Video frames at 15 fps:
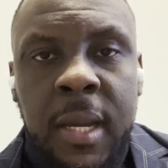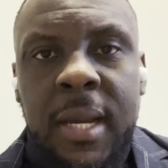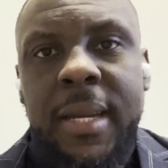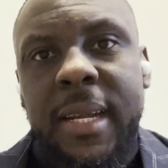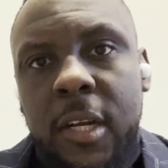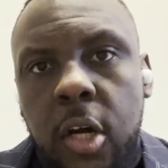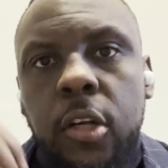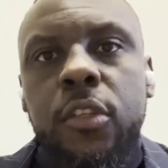
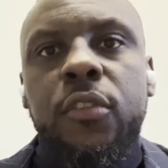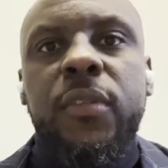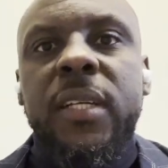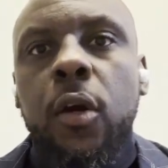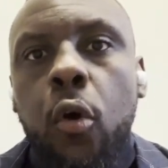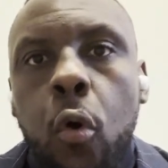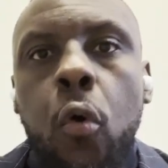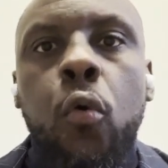the
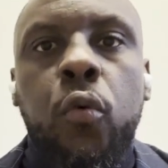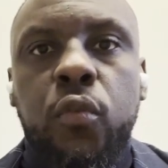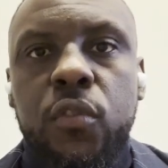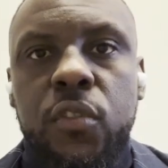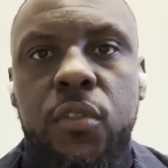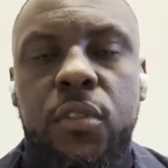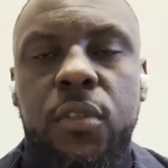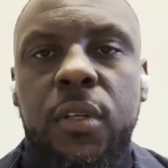country
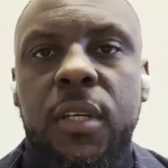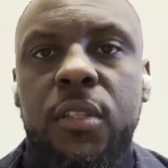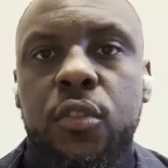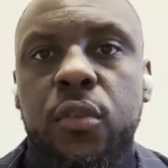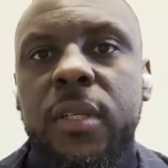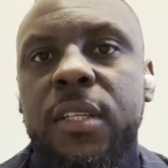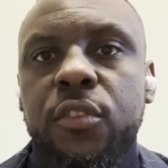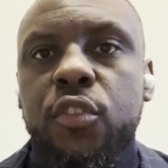owes
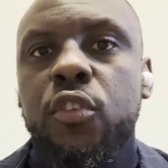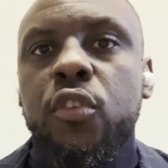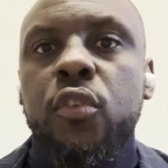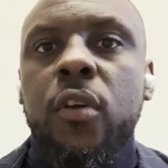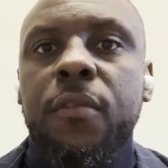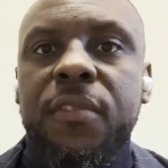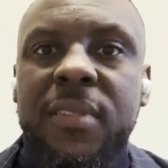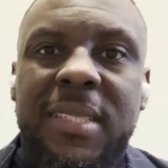to the tune
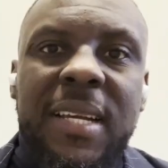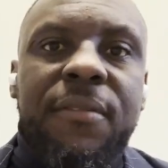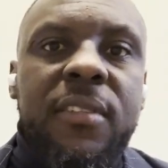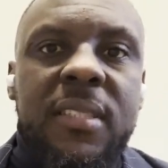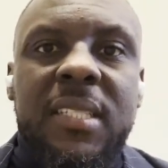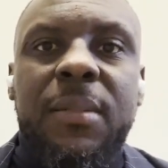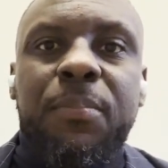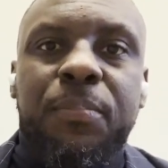of
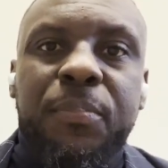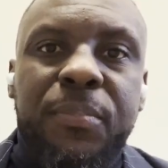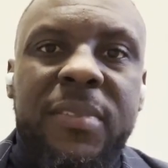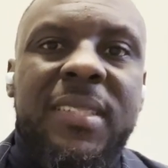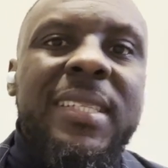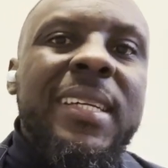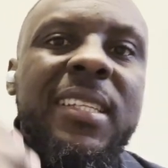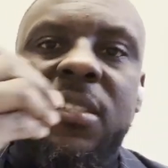
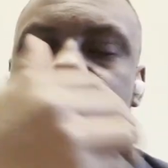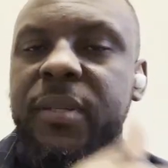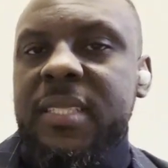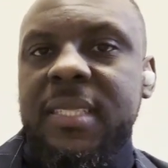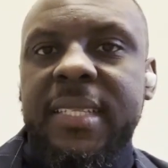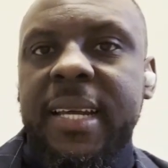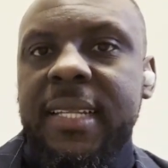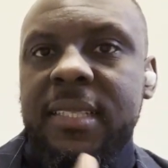
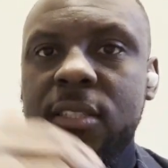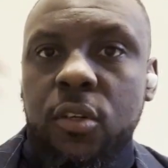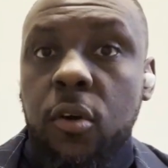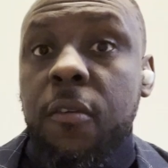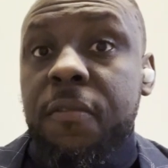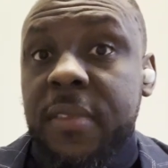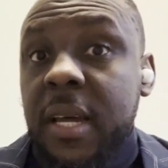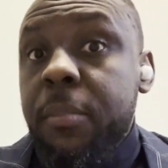76%
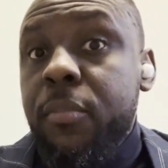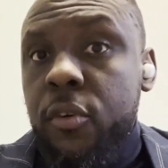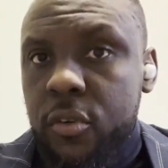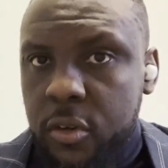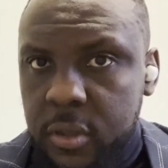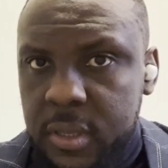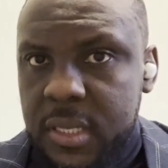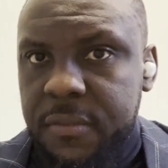of that
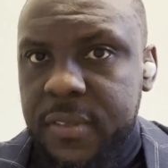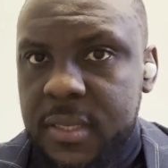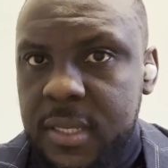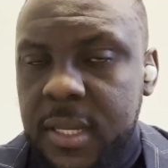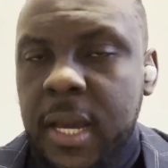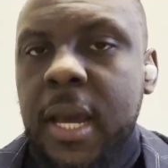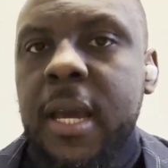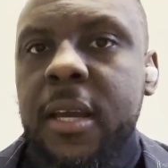
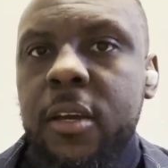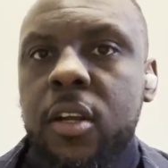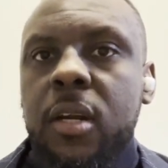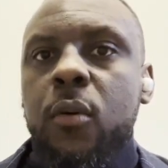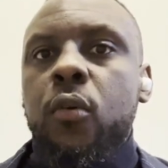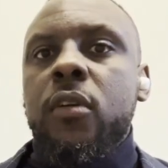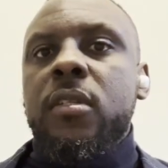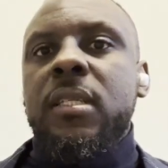productivity. In other
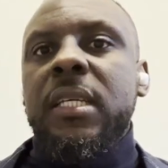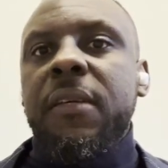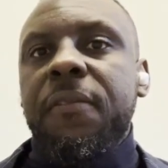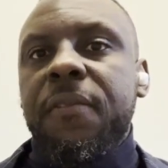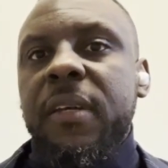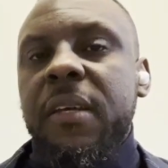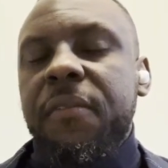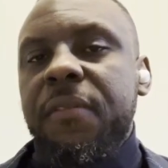words,
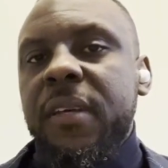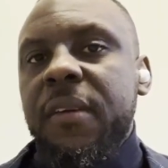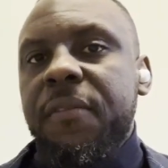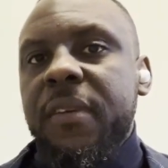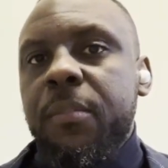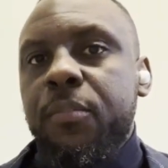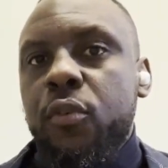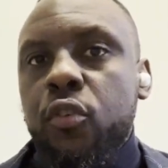if
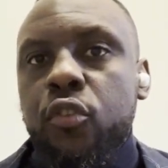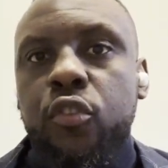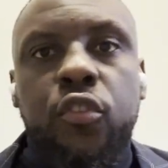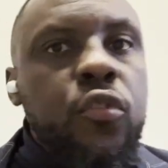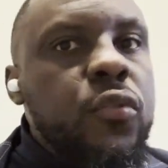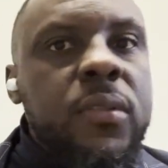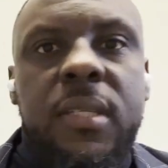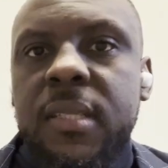it
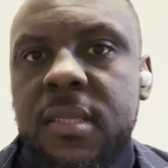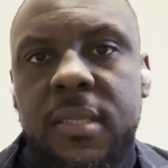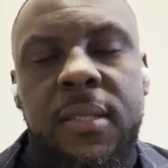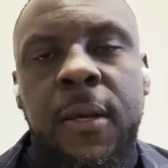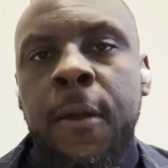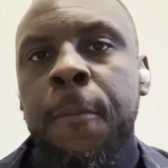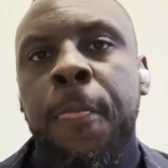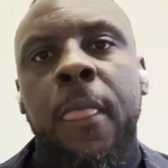produces
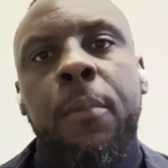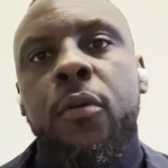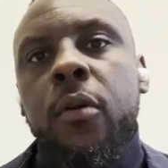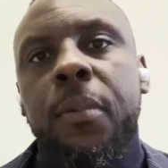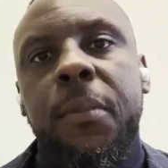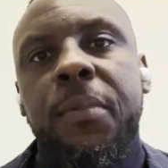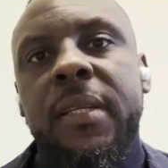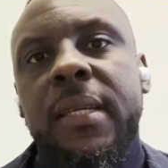
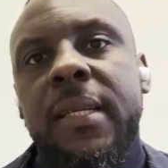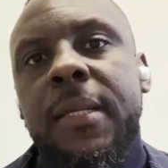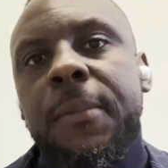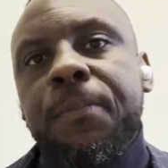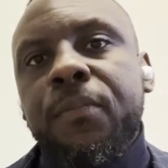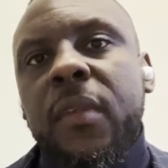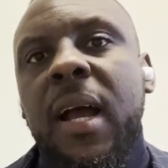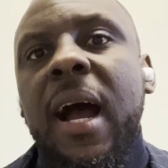probably
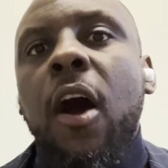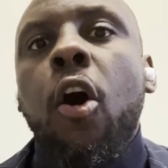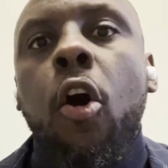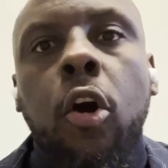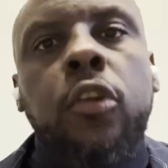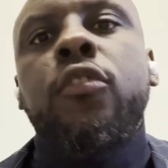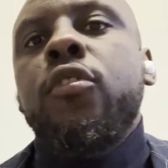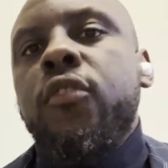
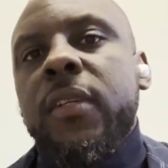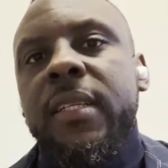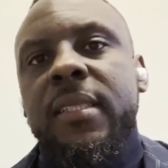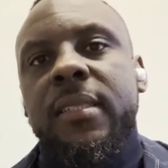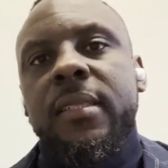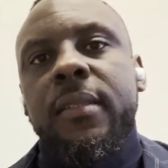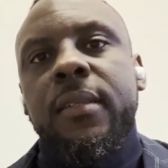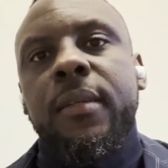100